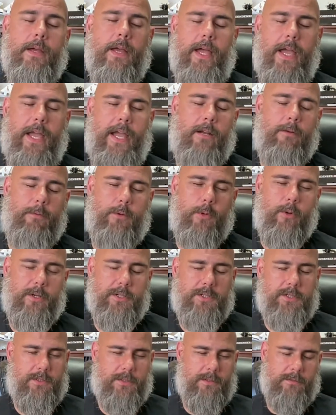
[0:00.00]
And of
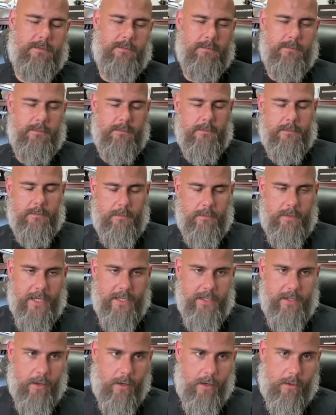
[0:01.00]
course,
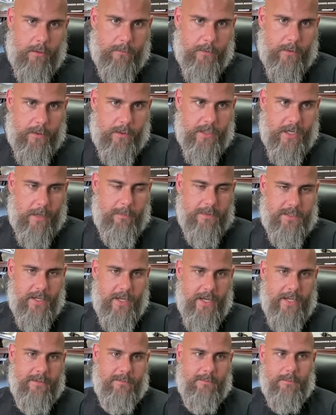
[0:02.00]
thank you all for coming
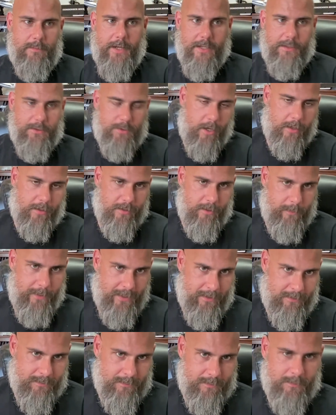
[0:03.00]
today and talking to me.
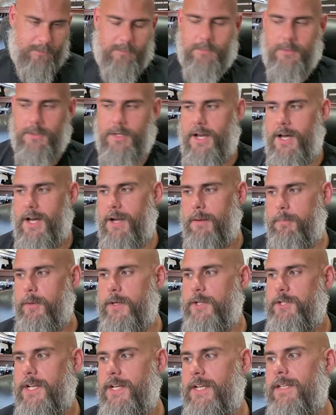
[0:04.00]

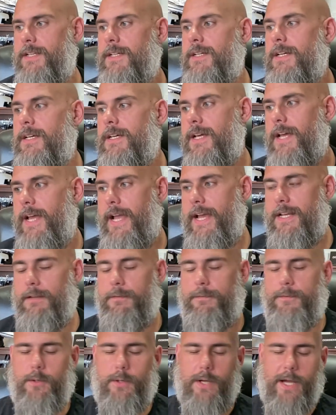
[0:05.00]
Appreciate it. And
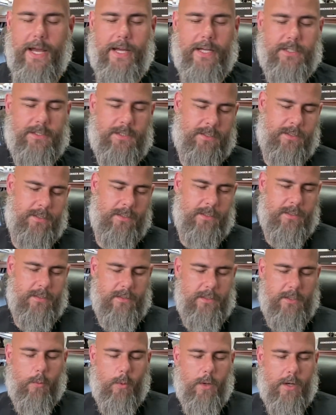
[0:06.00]
if you guys
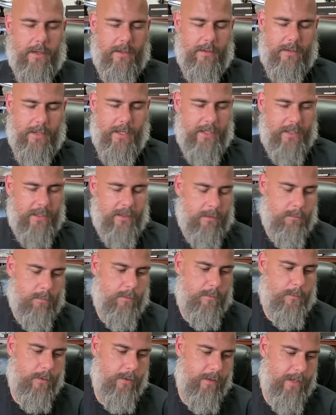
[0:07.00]
want anything
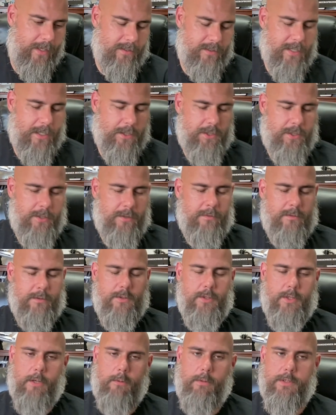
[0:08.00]
before the next session,
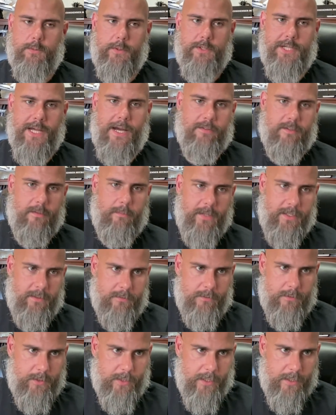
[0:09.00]
you can always reach out to me.
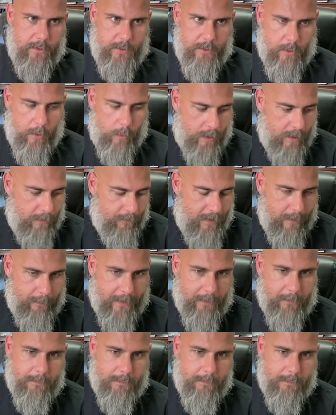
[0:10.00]
You know where to find me.